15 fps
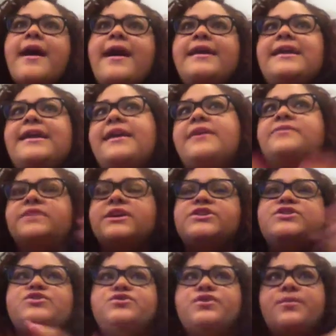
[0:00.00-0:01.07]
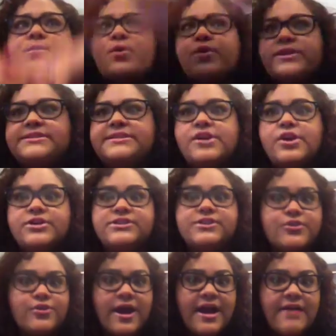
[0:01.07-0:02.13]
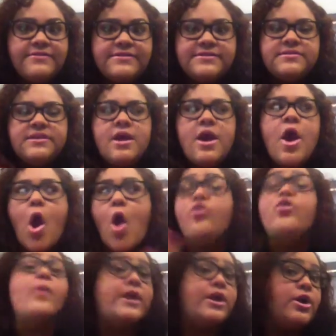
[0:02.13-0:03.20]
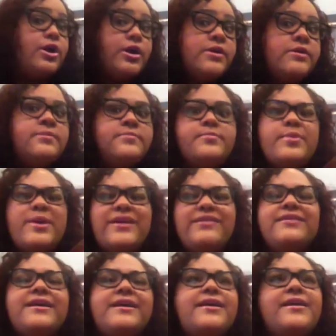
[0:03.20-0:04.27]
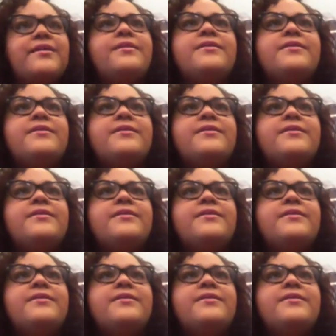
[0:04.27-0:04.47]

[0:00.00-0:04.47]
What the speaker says: I can't like do some crazy arts and crafts. Although I could, but like,